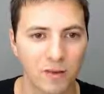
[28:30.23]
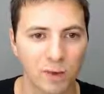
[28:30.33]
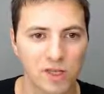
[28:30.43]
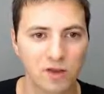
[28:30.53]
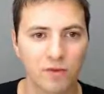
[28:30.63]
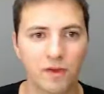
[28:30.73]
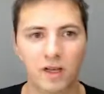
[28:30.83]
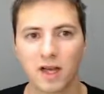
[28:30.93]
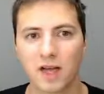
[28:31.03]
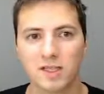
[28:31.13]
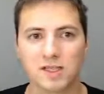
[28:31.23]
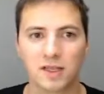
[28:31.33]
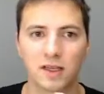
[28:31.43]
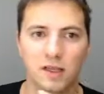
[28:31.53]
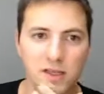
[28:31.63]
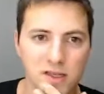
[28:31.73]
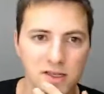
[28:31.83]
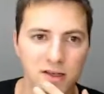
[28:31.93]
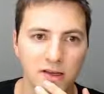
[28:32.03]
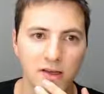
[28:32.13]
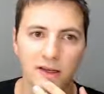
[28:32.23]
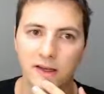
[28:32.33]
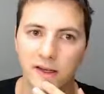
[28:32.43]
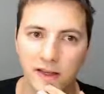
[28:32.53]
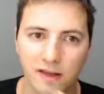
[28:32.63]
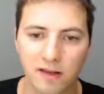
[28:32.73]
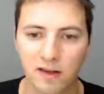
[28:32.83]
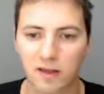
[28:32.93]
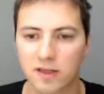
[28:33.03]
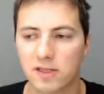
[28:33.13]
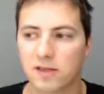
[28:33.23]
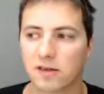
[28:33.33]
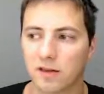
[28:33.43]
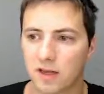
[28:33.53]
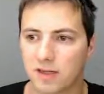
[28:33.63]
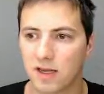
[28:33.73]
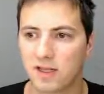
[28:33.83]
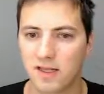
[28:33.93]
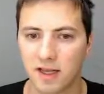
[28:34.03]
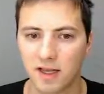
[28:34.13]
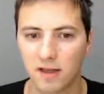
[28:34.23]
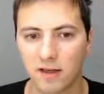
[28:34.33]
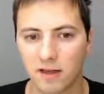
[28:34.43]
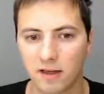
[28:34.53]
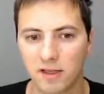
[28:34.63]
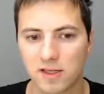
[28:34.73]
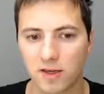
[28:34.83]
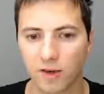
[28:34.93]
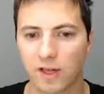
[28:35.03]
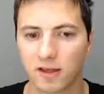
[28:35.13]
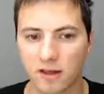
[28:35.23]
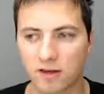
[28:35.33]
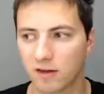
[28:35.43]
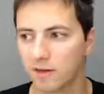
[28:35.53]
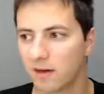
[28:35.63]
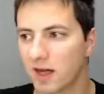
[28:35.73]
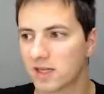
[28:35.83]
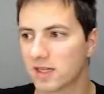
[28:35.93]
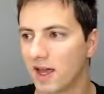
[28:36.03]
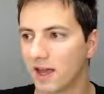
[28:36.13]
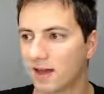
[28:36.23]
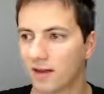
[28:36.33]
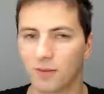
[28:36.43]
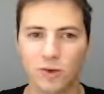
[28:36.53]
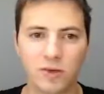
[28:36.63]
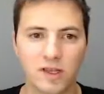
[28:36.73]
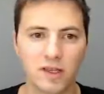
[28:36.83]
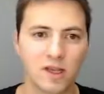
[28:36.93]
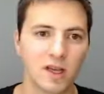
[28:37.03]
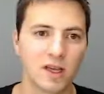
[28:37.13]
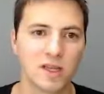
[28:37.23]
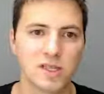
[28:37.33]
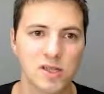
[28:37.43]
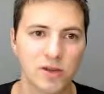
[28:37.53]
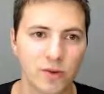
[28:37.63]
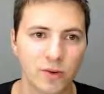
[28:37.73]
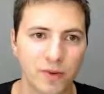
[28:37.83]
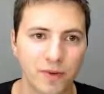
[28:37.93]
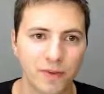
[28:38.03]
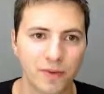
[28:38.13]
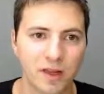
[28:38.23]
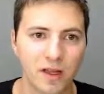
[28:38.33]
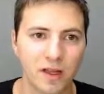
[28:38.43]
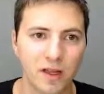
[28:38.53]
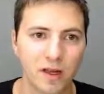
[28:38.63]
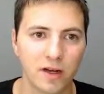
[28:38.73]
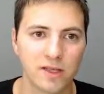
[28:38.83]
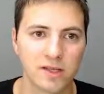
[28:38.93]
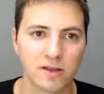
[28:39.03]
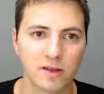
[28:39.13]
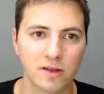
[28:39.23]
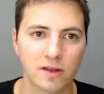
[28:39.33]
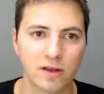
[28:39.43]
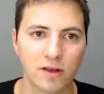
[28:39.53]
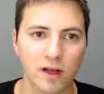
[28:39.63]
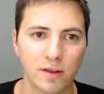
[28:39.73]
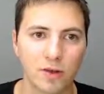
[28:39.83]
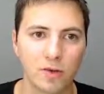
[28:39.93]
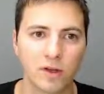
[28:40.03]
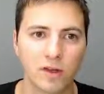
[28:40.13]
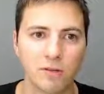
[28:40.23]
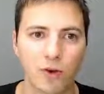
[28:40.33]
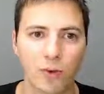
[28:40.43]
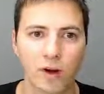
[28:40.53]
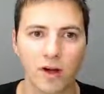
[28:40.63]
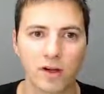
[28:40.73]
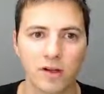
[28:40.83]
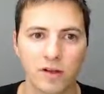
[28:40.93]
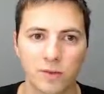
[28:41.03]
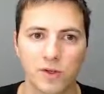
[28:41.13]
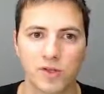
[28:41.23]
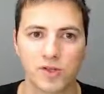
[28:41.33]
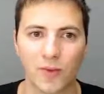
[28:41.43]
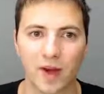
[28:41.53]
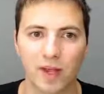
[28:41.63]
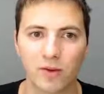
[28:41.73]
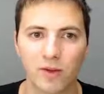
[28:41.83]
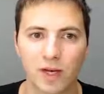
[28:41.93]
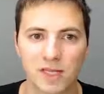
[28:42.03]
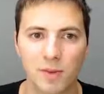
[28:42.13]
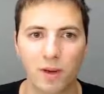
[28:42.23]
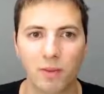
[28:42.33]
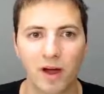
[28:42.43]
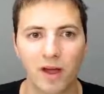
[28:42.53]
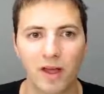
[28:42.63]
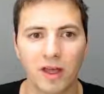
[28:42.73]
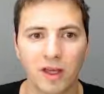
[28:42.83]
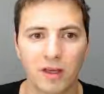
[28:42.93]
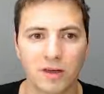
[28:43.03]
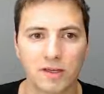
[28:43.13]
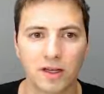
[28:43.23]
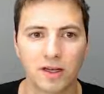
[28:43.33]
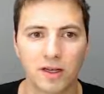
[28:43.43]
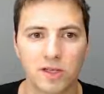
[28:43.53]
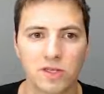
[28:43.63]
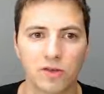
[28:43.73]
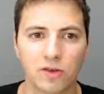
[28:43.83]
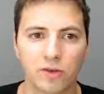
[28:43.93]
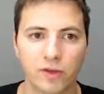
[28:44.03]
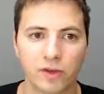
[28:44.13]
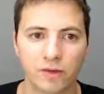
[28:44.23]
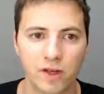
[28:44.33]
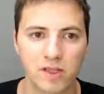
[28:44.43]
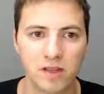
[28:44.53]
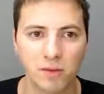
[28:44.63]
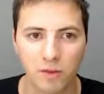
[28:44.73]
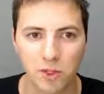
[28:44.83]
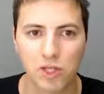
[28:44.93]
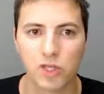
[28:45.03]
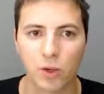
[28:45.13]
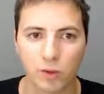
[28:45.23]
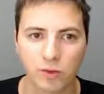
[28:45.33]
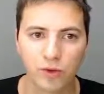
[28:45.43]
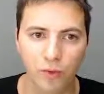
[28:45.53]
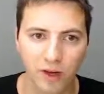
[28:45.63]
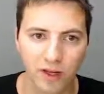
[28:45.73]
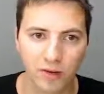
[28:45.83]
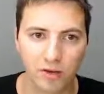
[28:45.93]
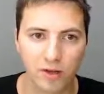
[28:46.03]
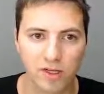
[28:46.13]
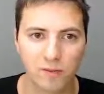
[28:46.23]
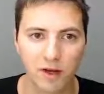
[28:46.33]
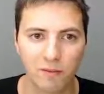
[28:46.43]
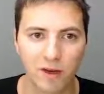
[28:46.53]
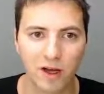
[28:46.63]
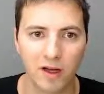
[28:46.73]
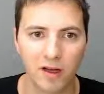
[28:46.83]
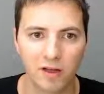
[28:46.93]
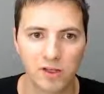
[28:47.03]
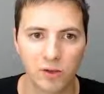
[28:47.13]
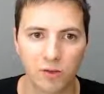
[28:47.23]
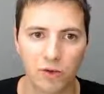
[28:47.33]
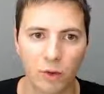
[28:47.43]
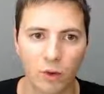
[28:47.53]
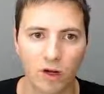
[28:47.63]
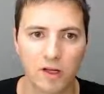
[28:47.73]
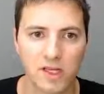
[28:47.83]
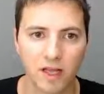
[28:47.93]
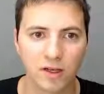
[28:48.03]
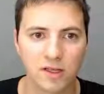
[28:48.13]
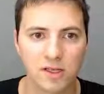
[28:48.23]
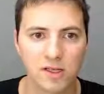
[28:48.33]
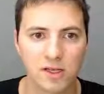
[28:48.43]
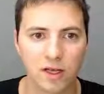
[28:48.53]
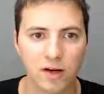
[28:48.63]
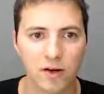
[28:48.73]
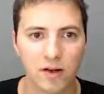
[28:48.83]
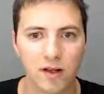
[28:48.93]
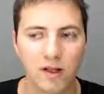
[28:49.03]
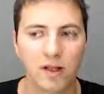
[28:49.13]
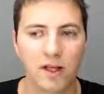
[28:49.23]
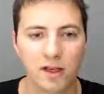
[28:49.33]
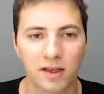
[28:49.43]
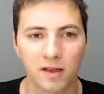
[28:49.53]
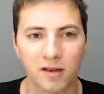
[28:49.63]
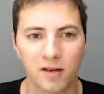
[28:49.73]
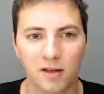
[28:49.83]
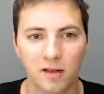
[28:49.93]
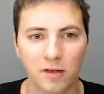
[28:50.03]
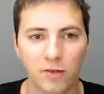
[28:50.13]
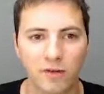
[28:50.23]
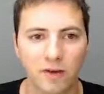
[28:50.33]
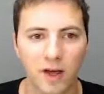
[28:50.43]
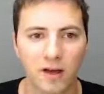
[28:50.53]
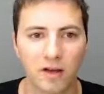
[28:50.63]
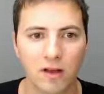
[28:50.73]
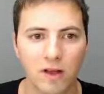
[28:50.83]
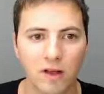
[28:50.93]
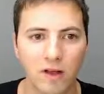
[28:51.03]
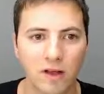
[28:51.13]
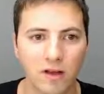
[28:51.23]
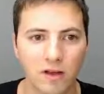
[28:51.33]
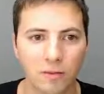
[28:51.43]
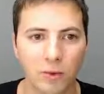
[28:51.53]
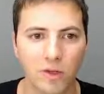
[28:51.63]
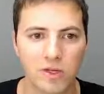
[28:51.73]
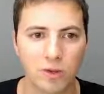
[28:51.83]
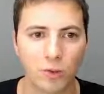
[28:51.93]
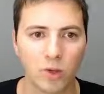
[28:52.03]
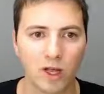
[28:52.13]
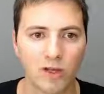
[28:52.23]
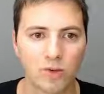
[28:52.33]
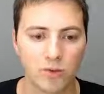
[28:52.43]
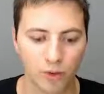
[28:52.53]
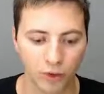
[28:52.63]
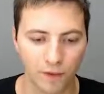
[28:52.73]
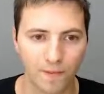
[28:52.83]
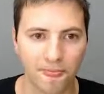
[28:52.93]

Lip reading: what this config does is that it's, as I said, it's connecting the Influx and the MQTT. So here is the MQTT broker, which is running on the Raspberry Pi. Here's the address of the InfluxDB, which is also running on the Raspberry Pi. So localhost address is here. And then you define the points you would like to draw.